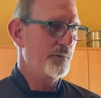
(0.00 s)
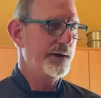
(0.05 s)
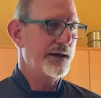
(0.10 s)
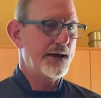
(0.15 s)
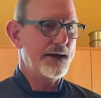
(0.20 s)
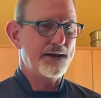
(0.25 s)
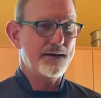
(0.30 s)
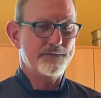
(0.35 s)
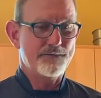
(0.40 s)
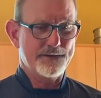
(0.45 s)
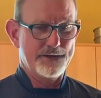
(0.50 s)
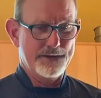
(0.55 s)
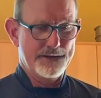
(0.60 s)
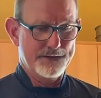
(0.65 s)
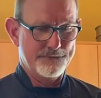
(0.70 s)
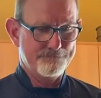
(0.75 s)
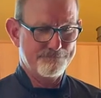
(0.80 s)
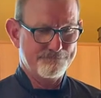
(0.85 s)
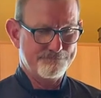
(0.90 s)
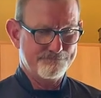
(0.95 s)
we have
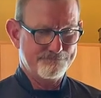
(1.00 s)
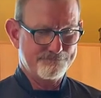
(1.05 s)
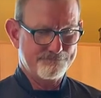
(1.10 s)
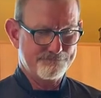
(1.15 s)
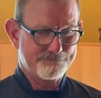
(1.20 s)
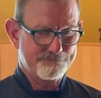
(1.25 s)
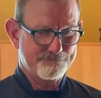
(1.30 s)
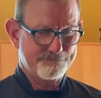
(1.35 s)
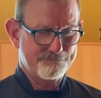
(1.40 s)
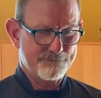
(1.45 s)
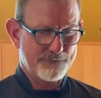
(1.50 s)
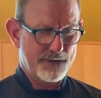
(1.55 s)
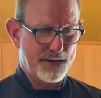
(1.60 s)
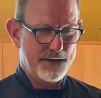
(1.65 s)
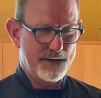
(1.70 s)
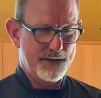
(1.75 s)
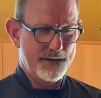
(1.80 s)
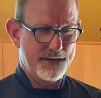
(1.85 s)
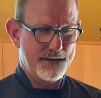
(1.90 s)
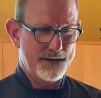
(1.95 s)
um,
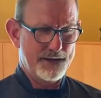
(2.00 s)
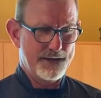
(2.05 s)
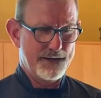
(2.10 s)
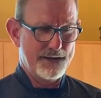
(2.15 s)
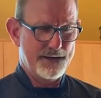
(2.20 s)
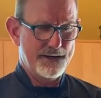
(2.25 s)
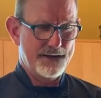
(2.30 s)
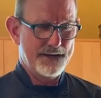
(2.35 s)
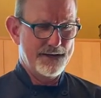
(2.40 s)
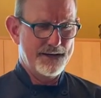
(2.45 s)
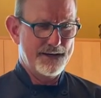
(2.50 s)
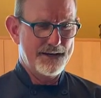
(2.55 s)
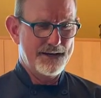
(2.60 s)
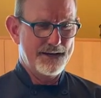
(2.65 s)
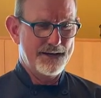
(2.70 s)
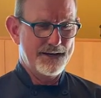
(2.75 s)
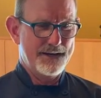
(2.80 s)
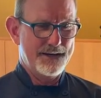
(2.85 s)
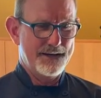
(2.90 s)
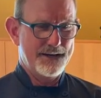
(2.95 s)
uh,
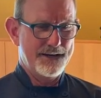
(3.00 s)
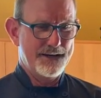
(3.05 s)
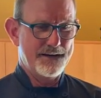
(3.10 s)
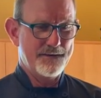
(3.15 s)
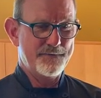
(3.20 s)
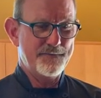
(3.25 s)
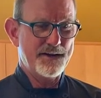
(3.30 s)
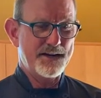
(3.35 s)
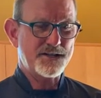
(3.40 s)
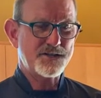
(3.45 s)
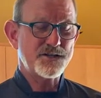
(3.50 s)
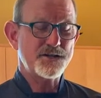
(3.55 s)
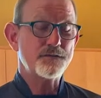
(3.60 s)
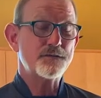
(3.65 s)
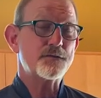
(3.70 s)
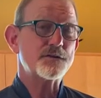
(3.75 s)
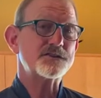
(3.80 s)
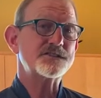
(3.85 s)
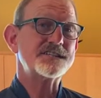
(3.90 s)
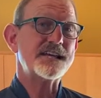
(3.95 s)
an affection
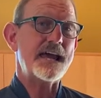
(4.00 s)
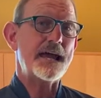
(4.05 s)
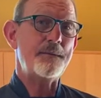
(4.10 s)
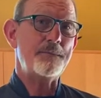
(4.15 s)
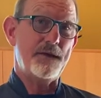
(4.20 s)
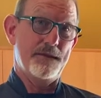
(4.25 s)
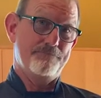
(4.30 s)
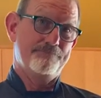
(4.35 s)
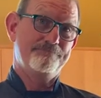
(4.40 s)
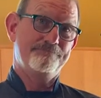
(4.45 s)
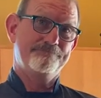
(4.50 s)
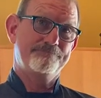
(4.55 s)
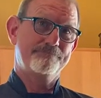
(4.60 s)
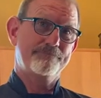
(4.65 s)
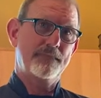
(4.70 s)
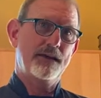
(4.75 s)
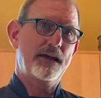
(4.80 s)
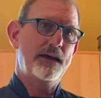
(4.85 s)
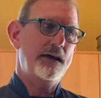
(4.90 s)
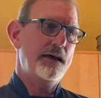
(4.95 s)
for salmon.
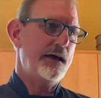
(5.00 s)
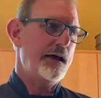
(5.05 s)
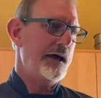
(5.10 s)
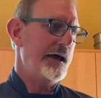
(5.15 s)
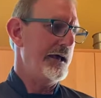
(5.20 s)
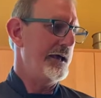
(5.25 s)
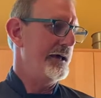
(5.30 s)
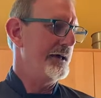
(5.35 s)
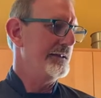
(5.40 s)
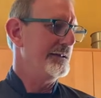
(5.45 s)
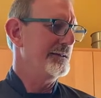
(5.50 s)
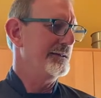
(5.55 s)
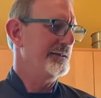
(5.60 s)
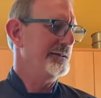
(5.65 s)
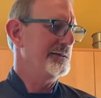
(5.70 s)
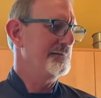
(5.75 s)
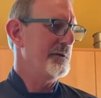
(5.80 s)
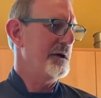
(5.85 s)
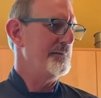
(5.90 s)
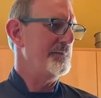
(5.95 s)
And
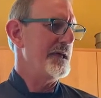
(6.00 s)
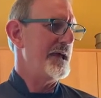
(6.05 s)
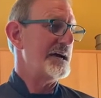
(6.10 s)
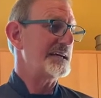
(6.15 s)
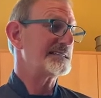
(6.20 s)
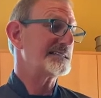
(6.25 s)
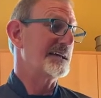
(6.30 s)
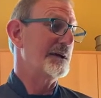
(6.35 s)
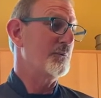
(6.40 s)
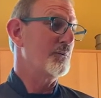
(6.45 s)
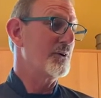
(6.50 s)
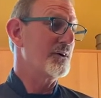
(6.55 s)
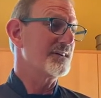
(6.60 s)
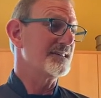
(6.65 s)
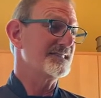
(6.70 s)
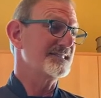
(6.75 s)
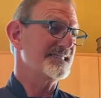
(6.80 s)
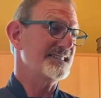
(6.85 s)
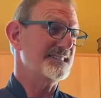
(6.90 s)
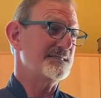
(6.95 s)
you might be asking, where
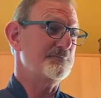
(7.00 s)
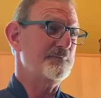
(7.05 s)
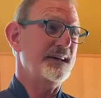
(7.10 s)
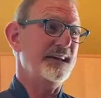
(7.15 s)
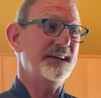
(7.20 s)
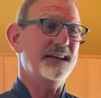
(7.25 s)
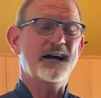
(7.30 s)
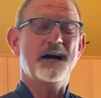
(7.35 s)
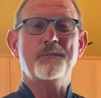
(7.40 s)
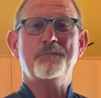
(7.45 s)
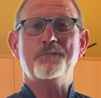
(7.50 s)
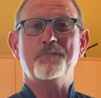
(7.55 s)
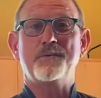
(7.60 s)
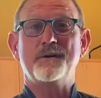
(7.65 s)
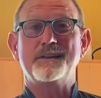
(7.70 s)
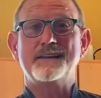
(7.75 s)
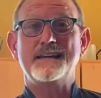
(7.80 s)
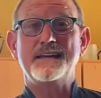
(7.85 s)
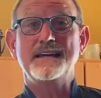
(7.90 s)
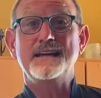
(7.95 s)
does this meet up
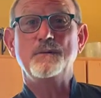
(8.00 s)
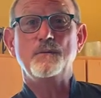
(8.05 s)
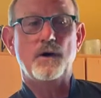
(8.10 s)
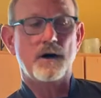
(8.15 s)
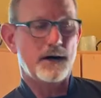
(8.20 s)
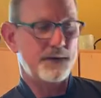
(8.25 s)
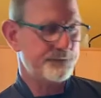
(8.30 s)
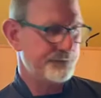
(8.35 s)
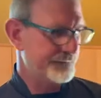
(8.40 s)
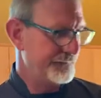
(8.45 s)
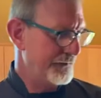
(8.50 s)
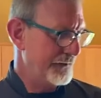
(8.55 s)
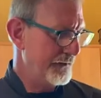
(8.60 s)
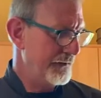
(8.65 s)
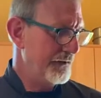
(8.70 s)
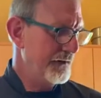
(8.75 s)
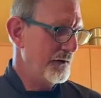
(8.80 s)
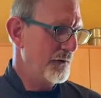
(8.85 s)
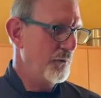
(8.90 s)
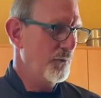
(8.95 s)
with quinoa?
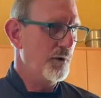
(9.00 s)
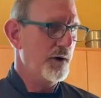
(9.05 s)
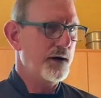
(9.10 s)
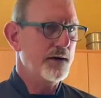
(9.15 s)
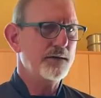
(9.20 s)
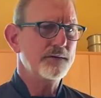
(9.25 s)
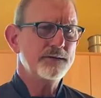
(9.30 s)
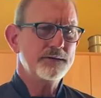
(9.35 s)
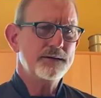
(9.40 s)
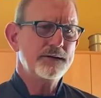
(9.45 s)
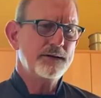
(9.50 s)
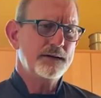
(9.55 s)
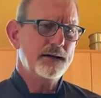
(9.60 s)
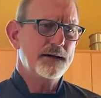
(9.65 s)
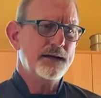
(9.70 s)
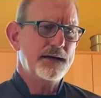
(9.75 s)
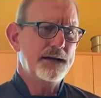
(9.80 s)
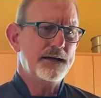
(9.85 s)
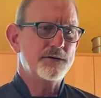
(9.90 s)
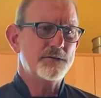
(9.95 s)
Well,
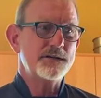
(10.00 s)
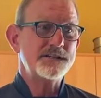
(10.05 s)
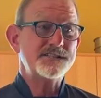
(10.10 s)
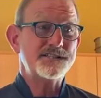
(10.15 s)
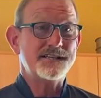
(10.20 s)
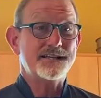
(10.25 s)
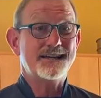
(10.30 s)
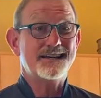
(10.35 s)
in recent